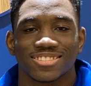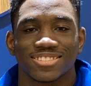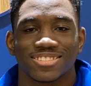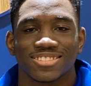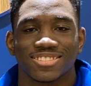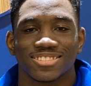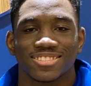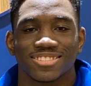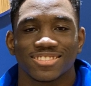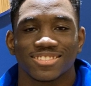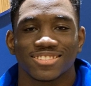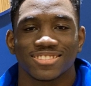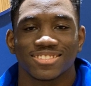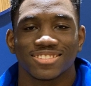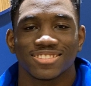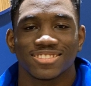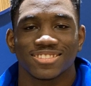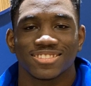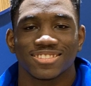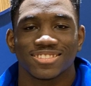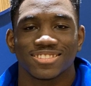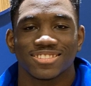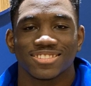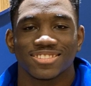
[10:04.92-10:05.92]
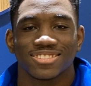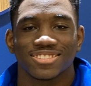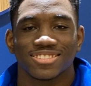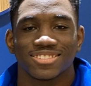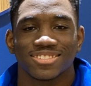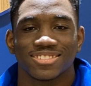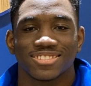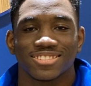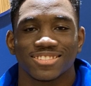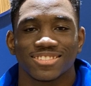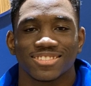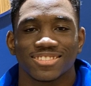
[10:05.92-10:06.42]

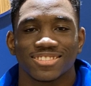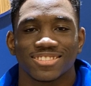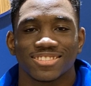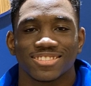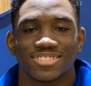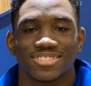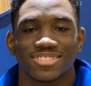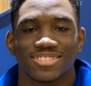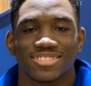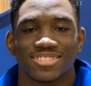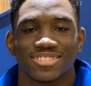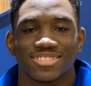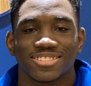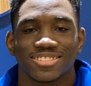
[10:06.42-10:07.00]
Nobody speaks.